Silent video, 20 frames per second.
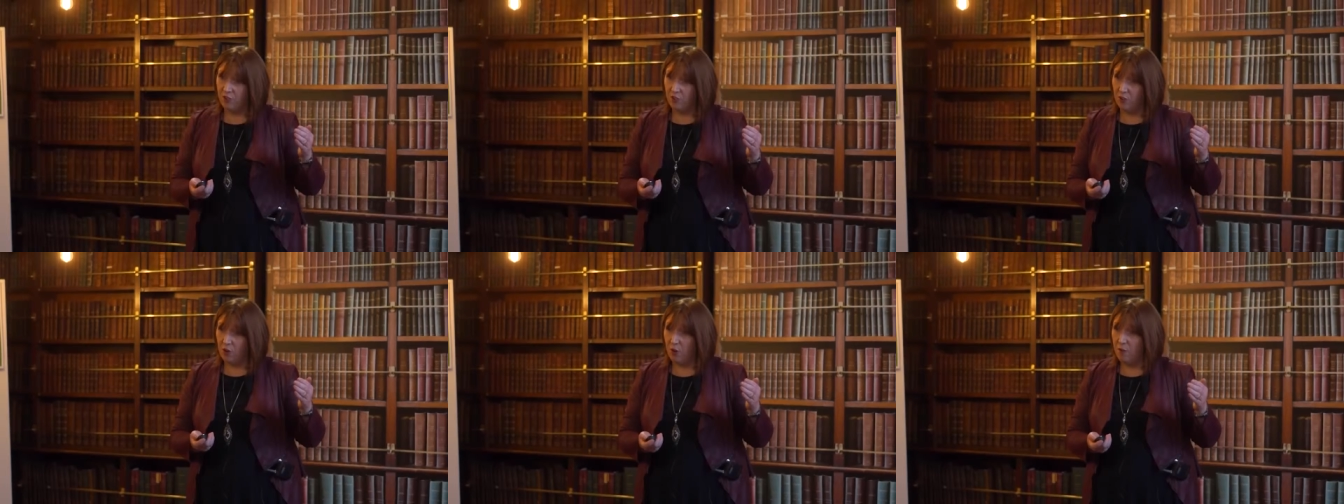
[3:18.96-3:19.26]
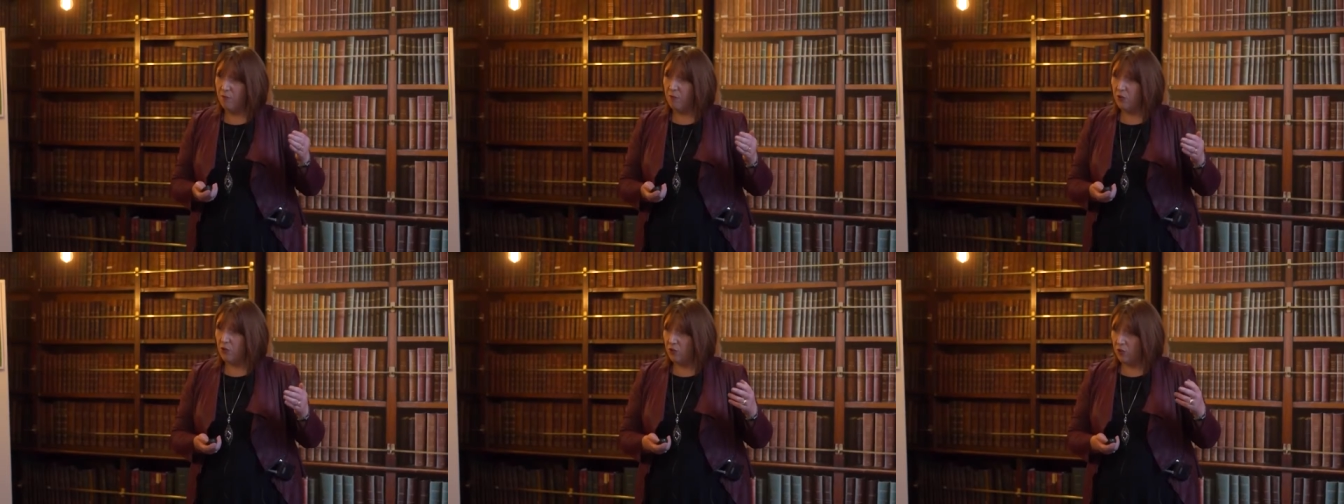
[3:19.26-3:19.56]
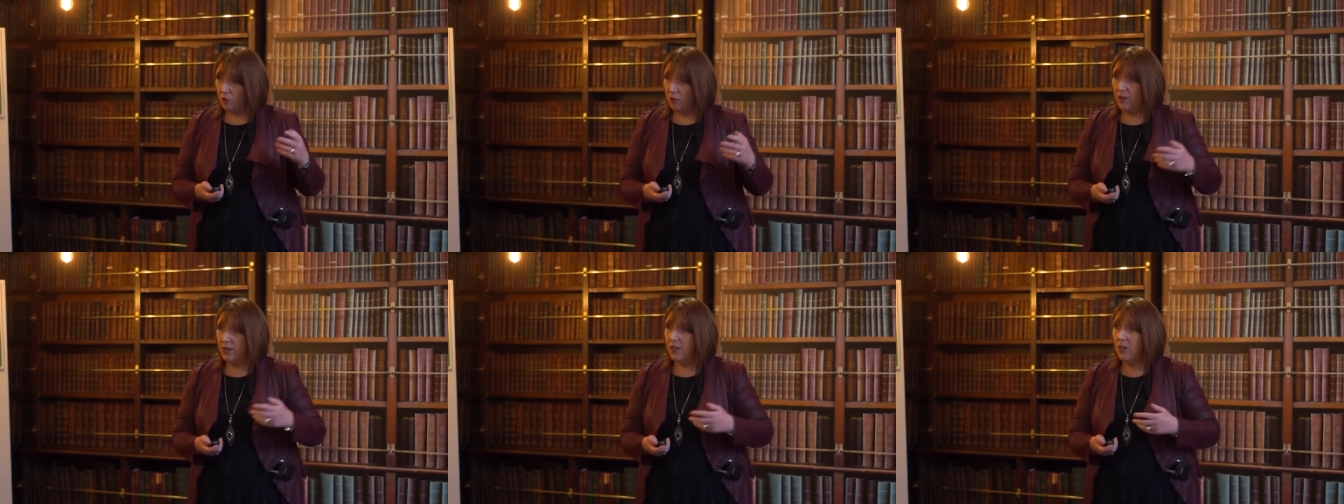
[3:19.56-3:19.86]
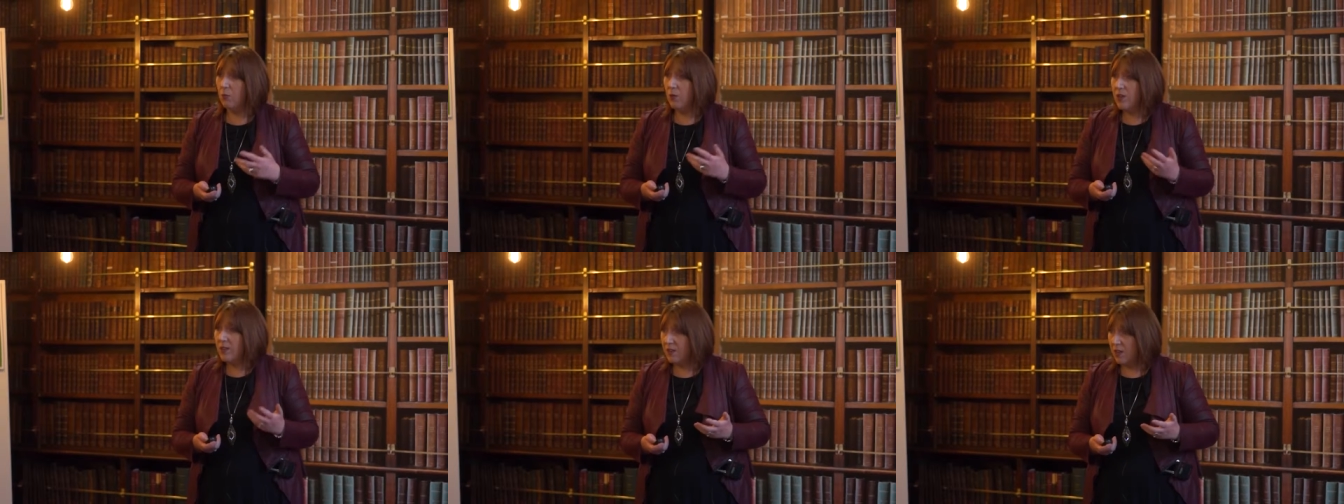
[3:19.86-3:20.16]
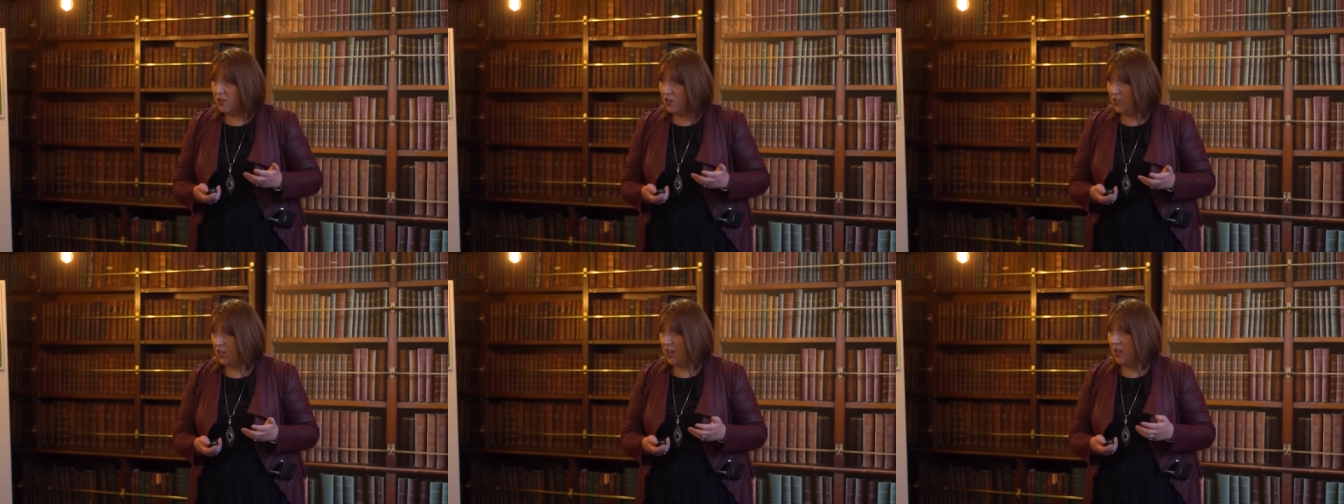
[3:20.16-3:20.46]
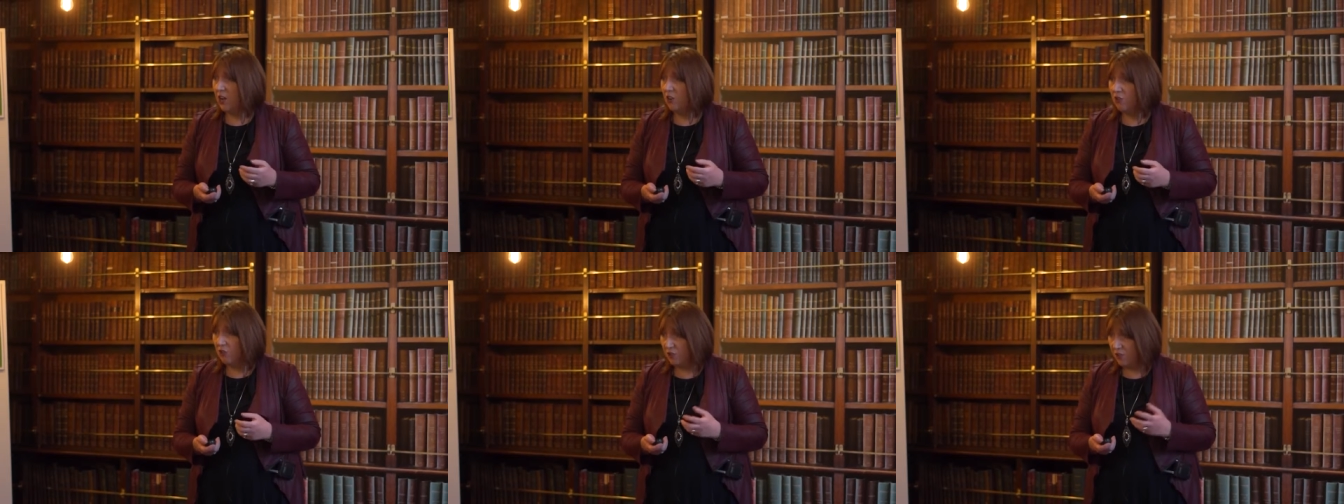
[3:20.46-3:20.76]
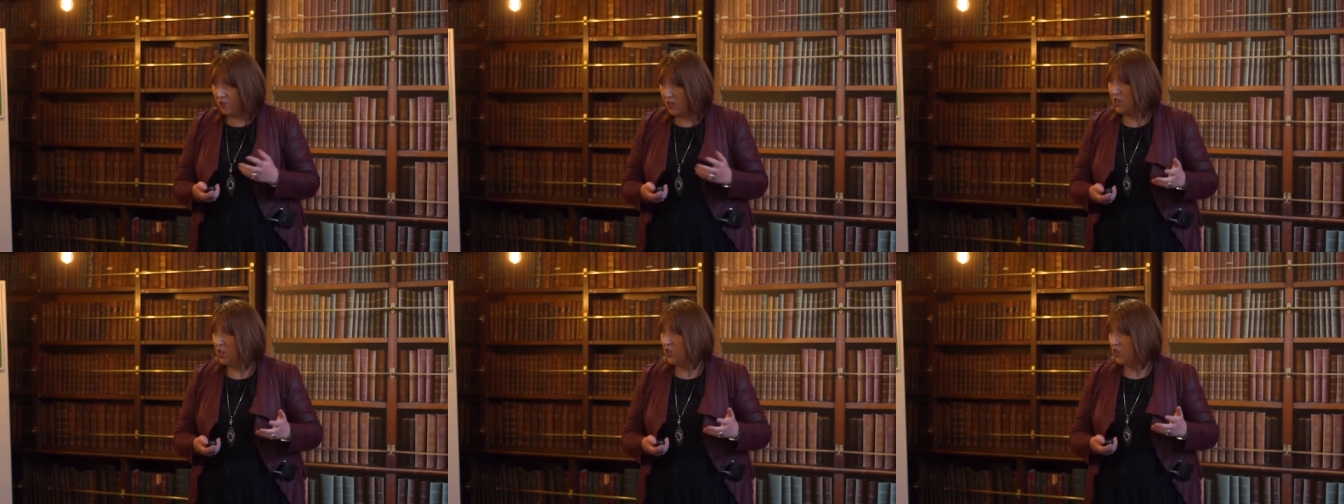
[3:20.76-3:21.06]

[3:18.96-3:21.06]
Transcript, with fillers: of their comfort zone. I think we as educators need